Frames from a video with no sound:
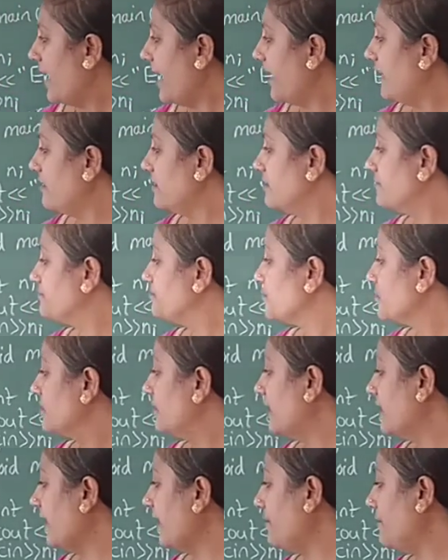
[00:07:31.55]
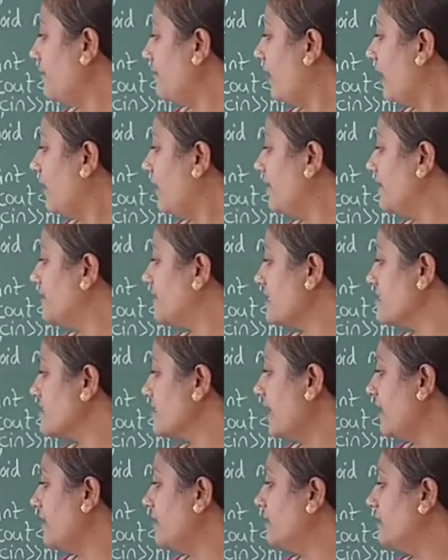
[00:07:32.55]
and the temp value is
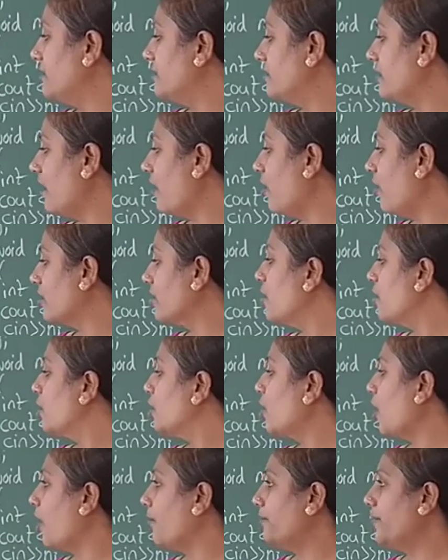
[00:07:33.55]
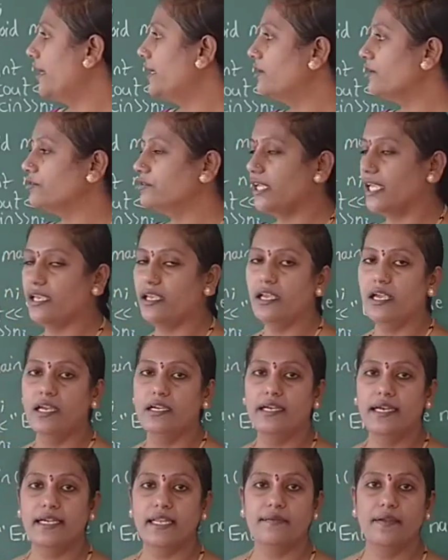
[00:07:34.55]
assigned or copied to the
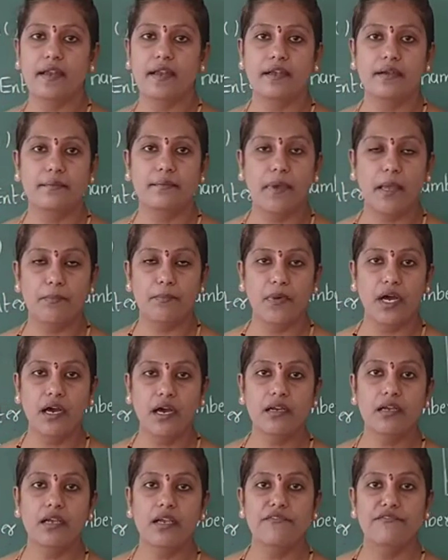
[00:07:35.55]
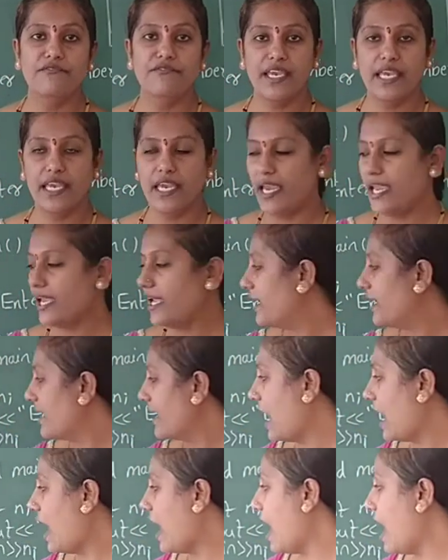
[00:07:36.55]
data member
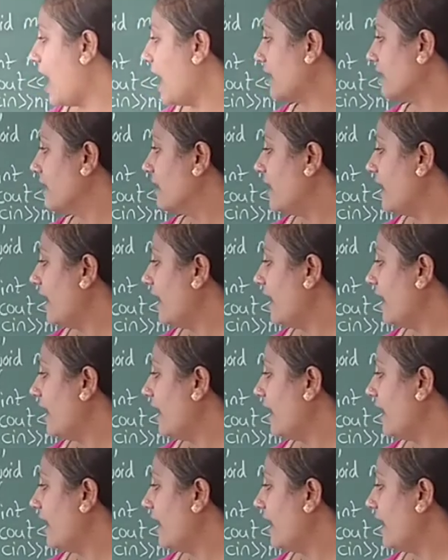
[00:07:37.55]
var,